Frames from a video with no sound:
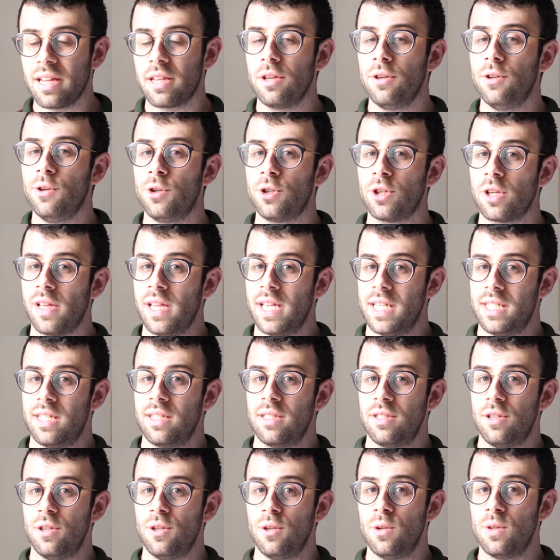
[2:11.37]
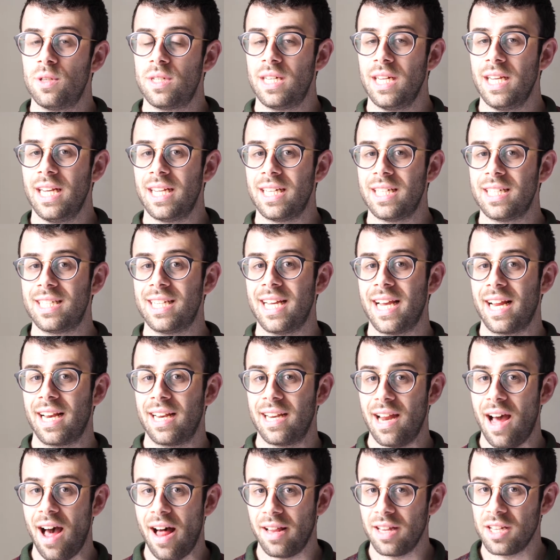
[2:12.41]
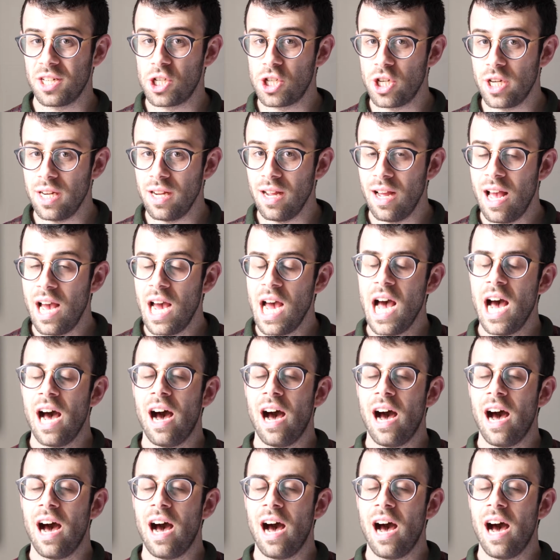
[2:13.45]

Usually this is used in technology.